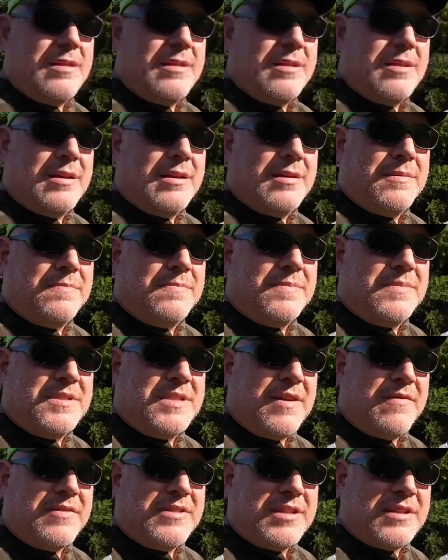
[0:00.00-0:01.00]
The
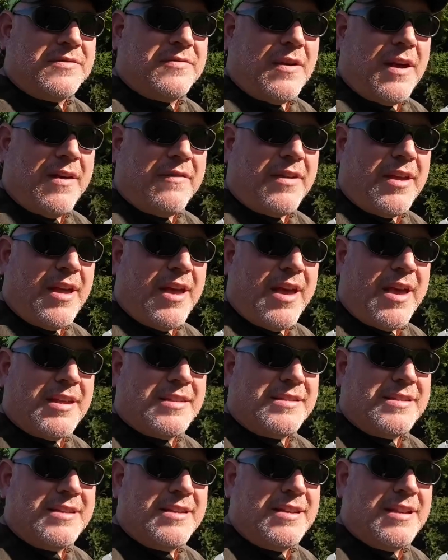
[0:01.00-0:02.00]
765
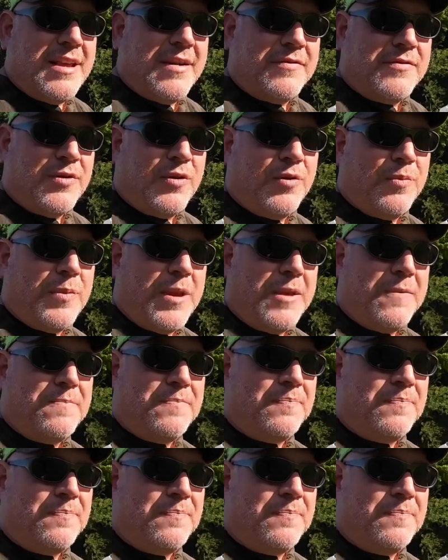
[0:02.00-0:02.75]
guys have told me,